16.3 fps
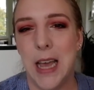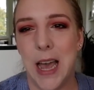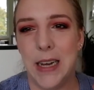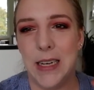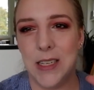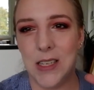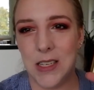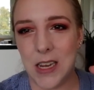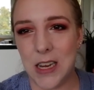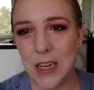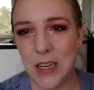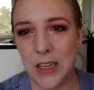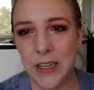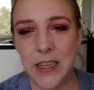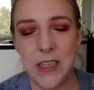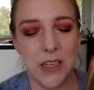And it's the
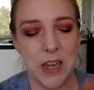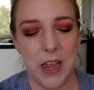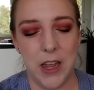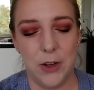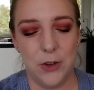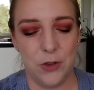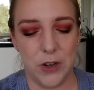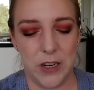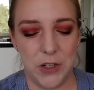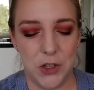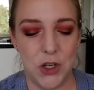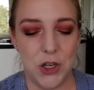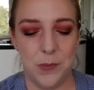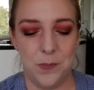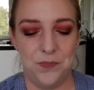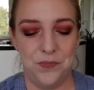Lisa
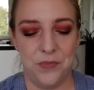Eldridge